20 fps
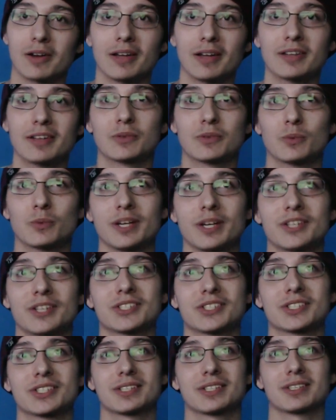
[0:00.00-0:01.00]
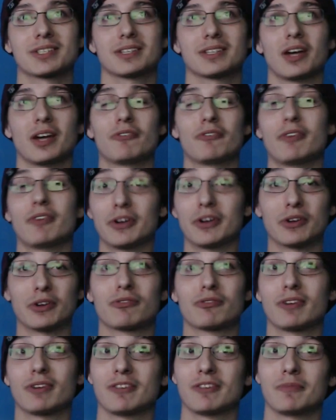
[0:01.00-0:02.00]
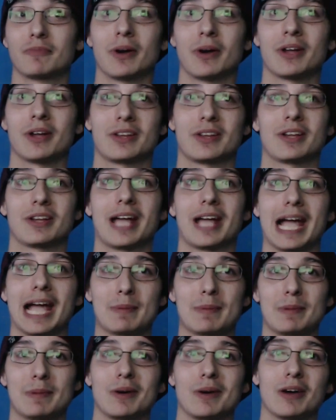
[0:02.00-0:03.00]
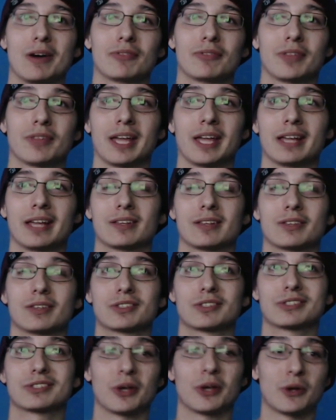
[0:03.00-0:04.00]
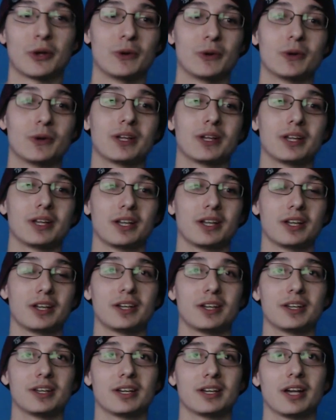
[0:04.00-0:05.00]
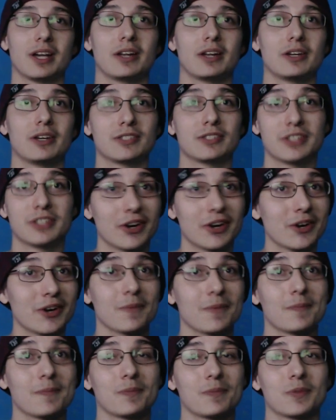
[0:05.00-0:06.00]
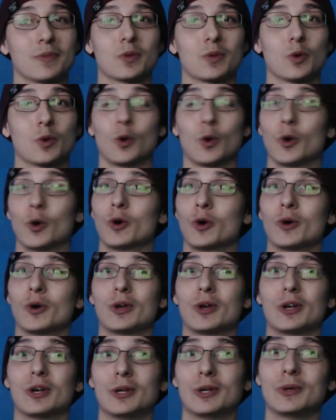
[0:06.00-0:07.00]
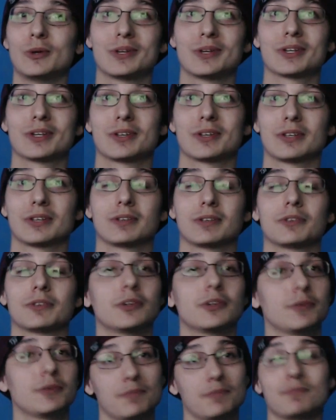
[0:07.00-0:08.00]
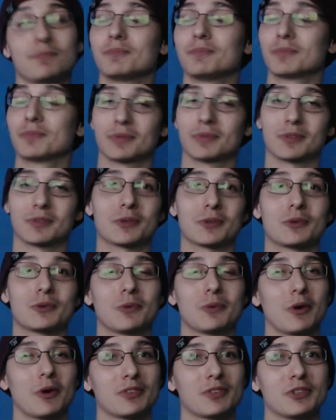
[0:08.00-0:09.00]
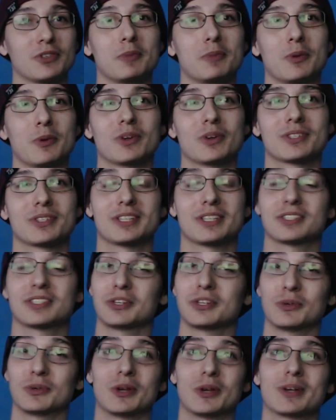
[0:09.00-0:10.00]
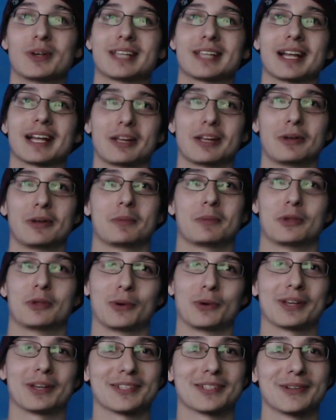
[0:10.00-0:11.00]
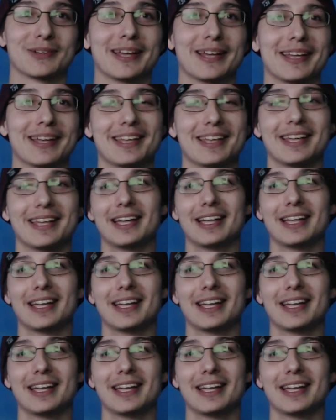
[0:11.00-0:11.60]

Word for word: like to wish a very good friend of mine happy birthday, so Zero or Luke, you'll obviously be watching this so you'll know exactly who I'm talking to here.